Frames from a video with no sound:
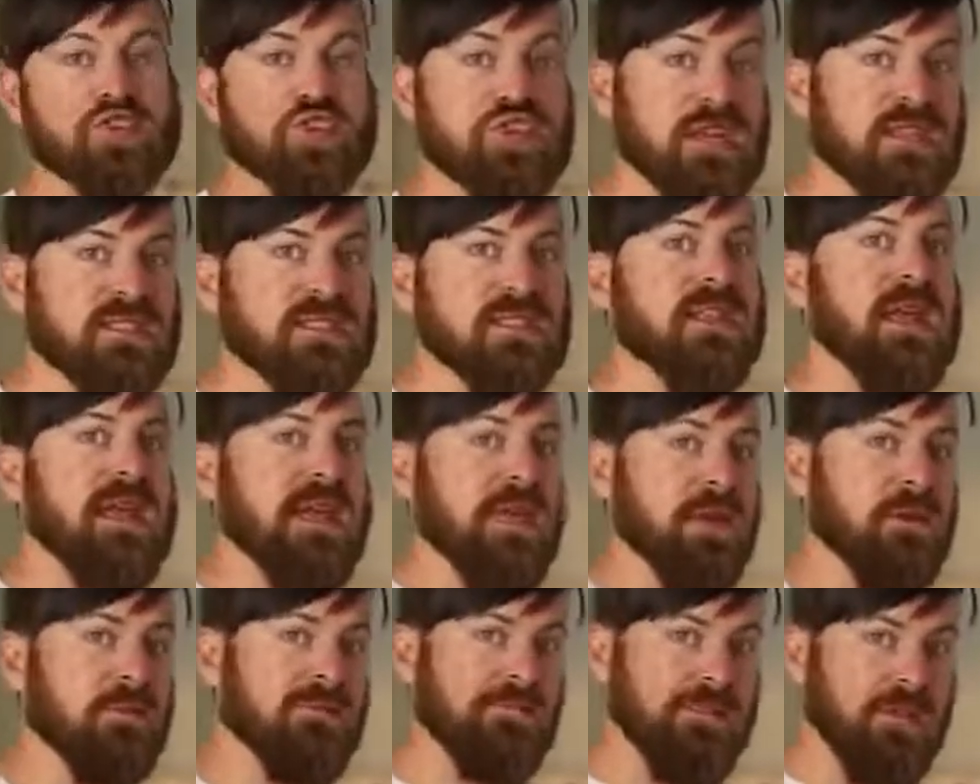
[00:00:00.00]
Just
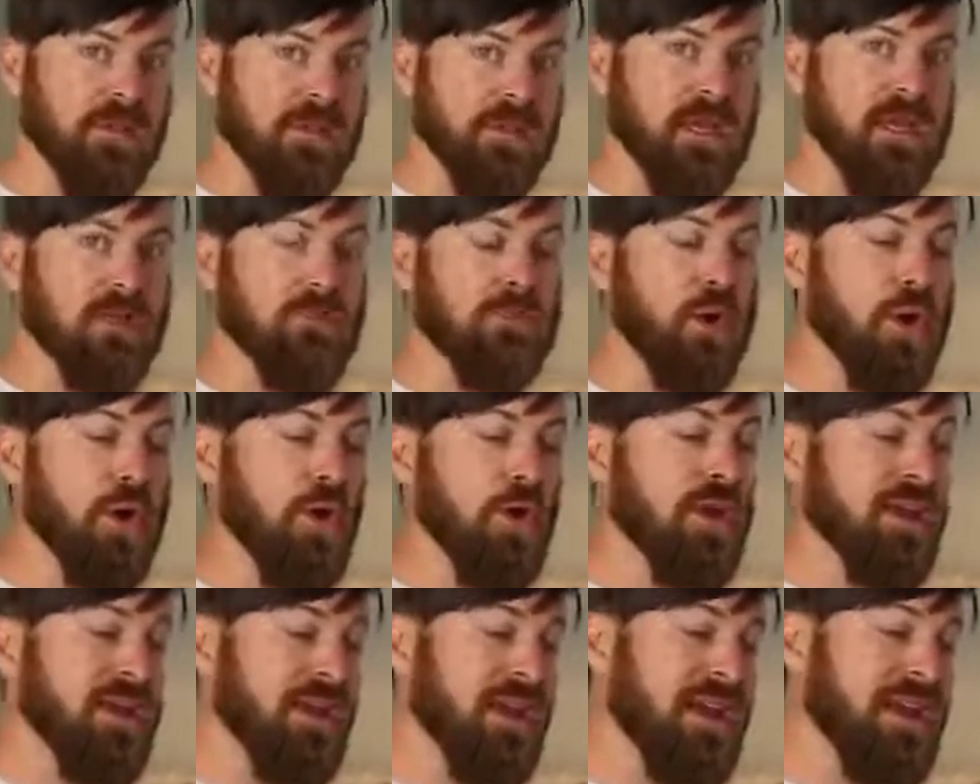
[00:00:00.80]
like in affiliate
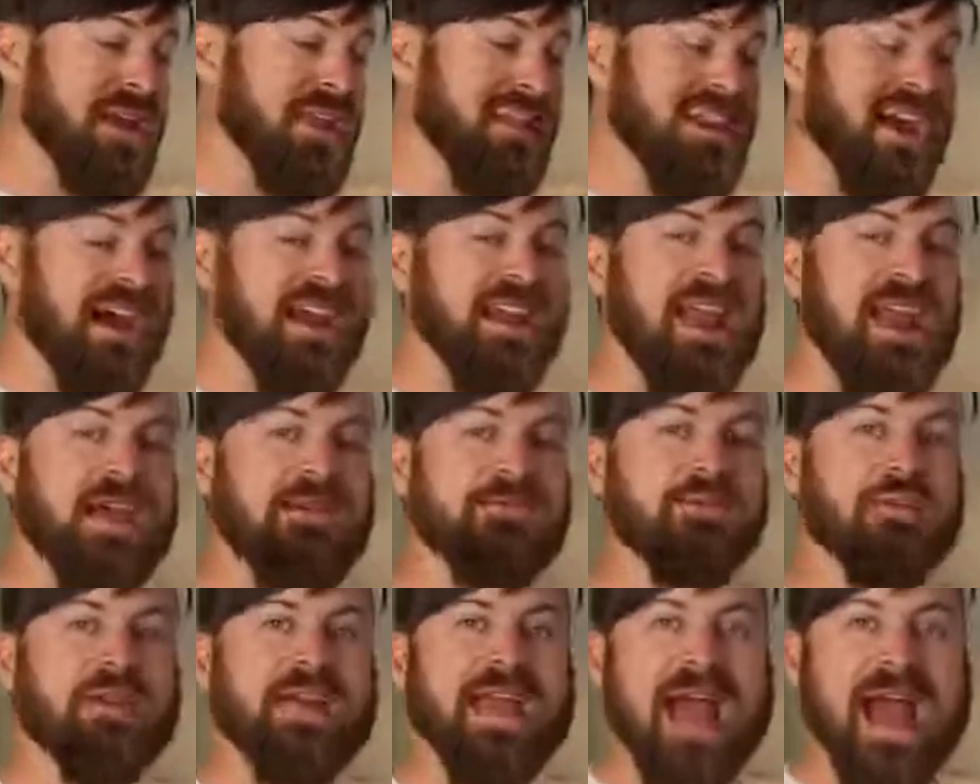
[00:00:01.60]
marketing, not
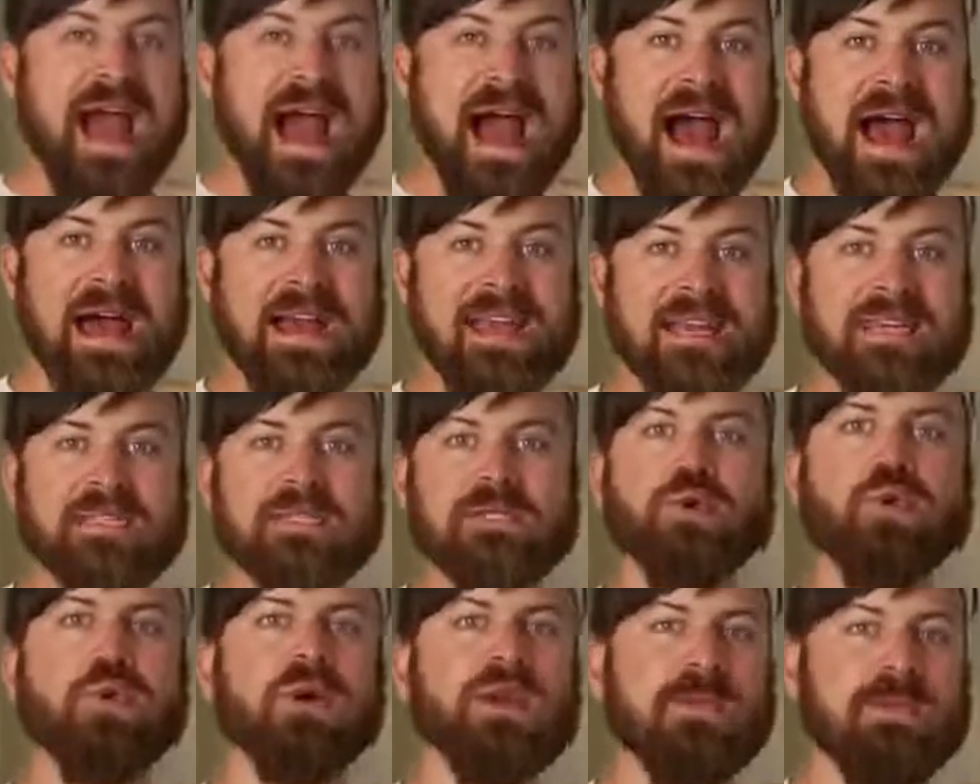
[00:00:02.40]
every ad is
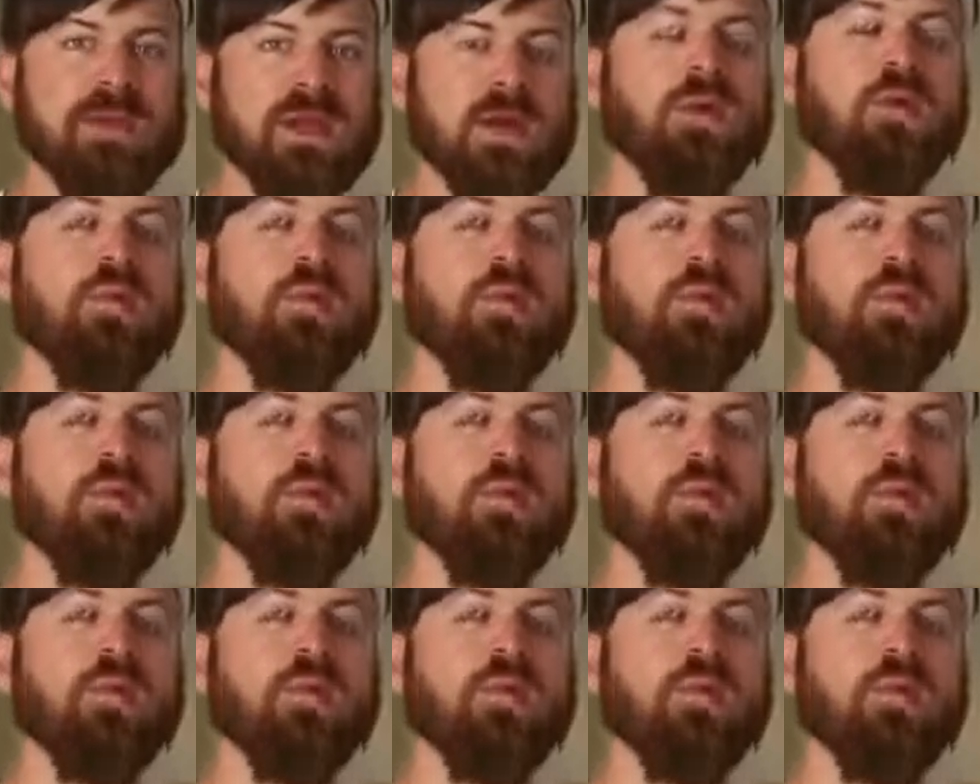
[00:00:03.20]
going to be a